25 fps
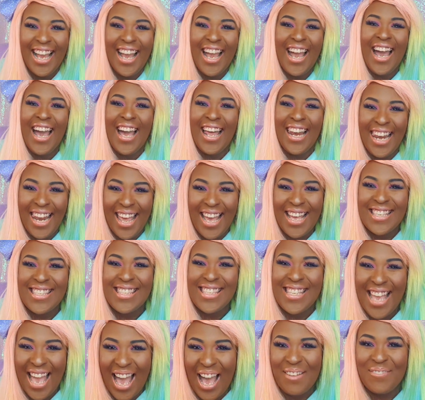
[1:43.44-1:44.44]

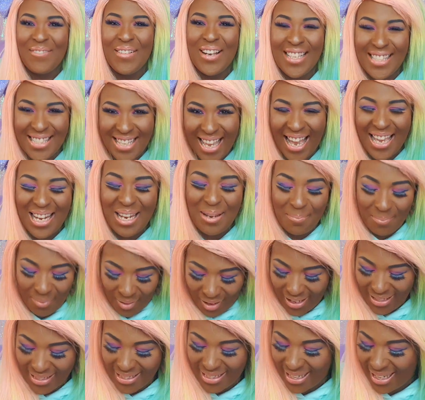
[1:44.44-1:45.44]
Let's have a tiny
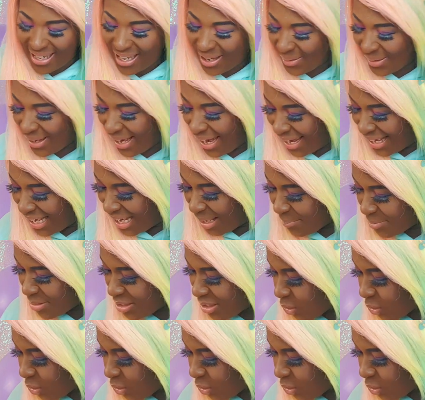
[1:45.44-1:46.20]
party. Okay, let me just